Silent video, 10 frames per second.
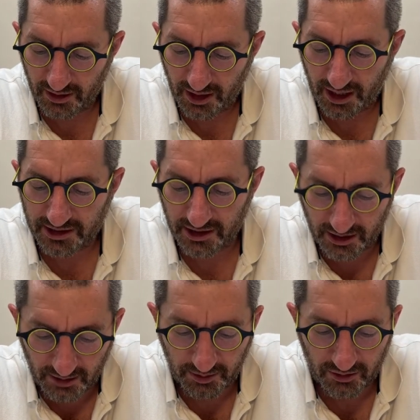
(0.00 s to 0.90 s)

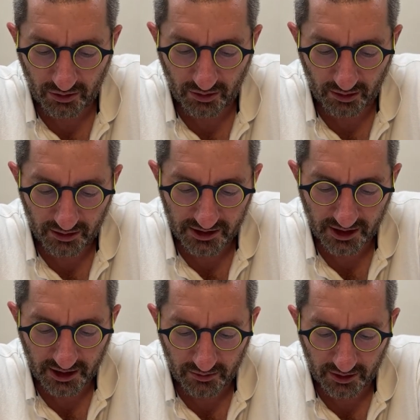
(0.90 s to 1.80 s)
Hasheni patur, the
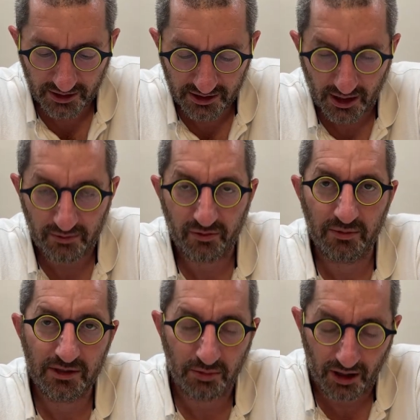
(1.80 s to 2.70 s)
second one is exempt from
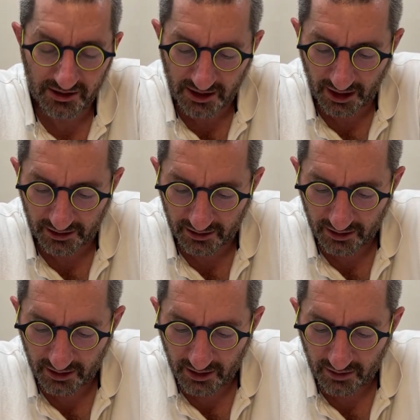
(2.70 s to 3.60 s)
his side.
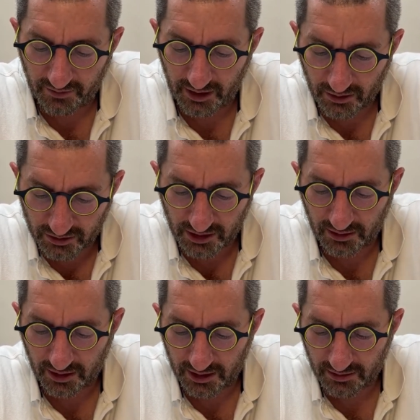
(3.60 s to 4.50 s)
Ve'no tzarich
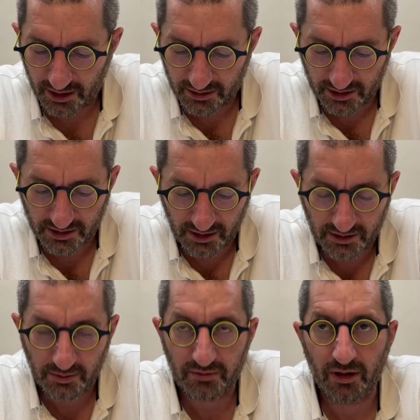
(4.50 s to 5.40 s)
hatray, he doesn't need to
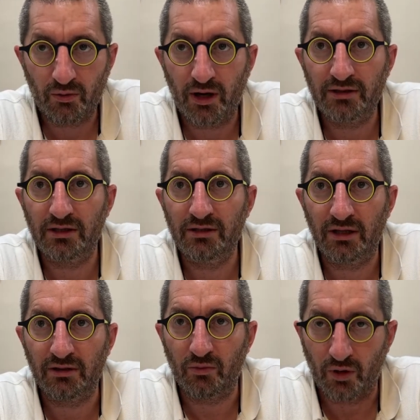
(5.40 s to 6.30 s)
be required to annul
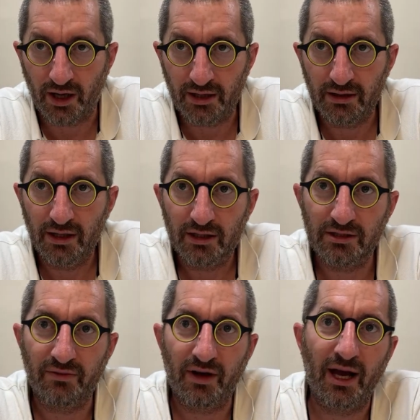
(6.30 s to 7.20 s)
it. Why? Because
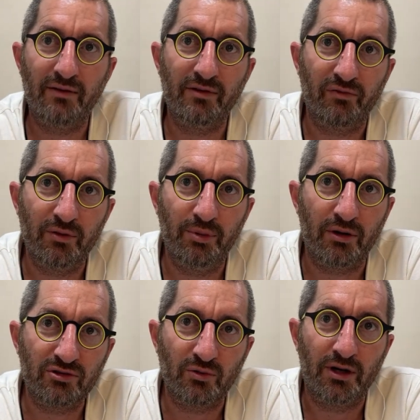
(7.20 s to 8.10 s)
if we both
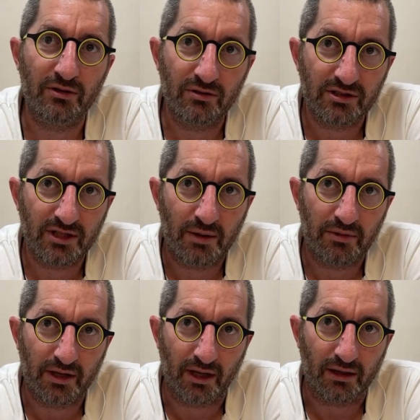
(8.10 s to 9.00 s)
swear to do the same
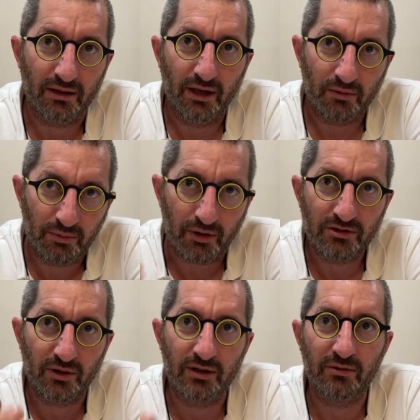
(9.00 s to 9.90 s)
thing, we both
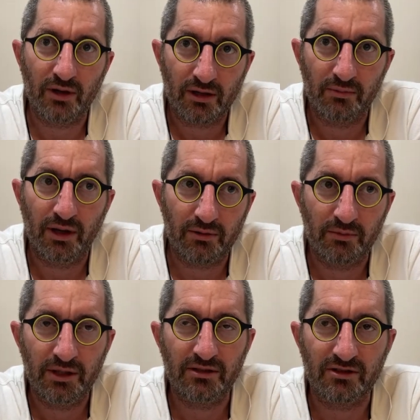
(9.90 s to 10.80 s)
swear to do it,
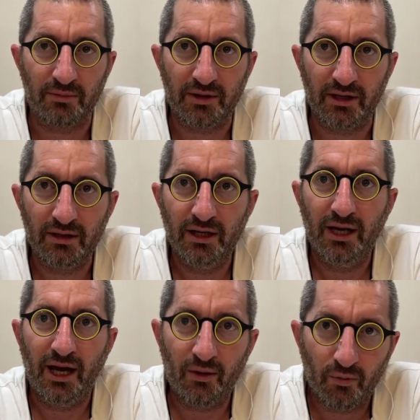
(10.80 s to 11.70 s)
commit to something,
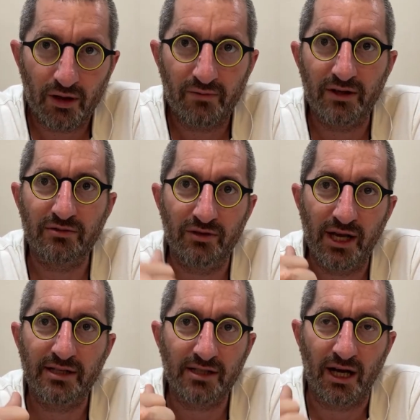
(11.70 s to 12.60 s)
and one of us
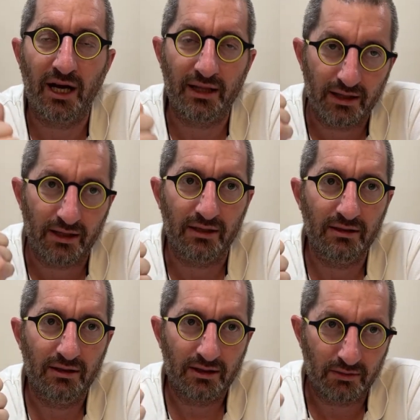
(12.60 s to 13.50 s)
reneges on
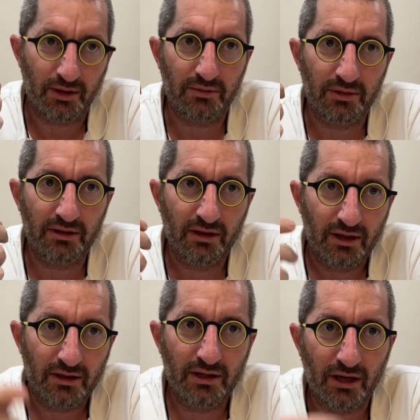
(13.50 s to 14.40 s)
the
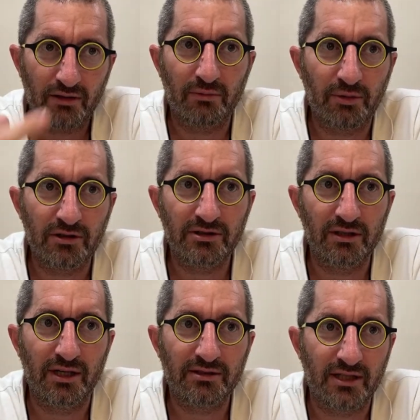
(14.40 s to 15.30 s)
commitment, the other
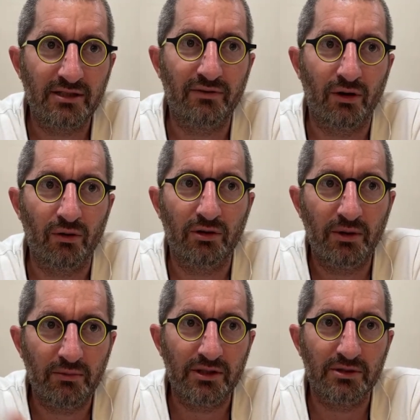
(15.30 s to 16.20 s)
person, it's as if the whole
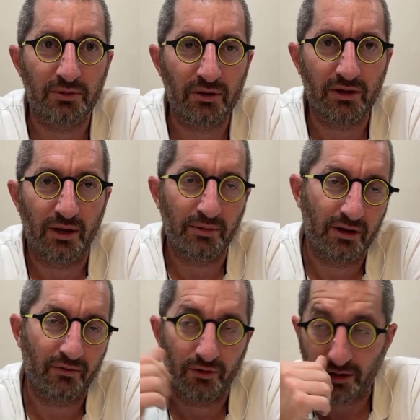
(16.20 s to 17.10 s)
commitment is broken up,
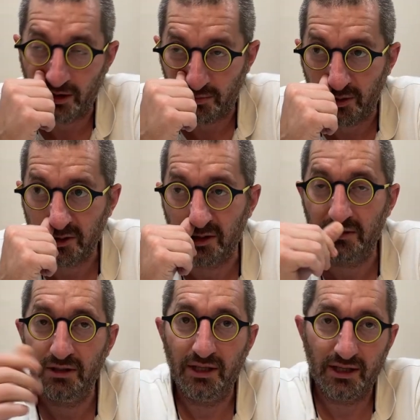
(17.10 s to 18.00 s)
and therefore the other person
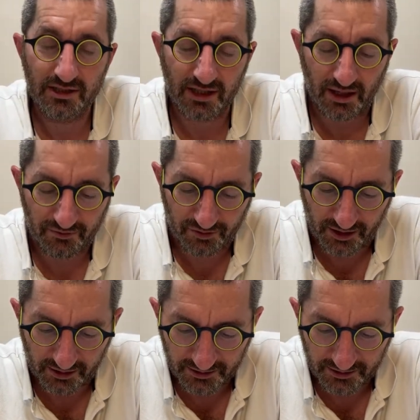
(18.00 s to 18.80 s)
is scot-free.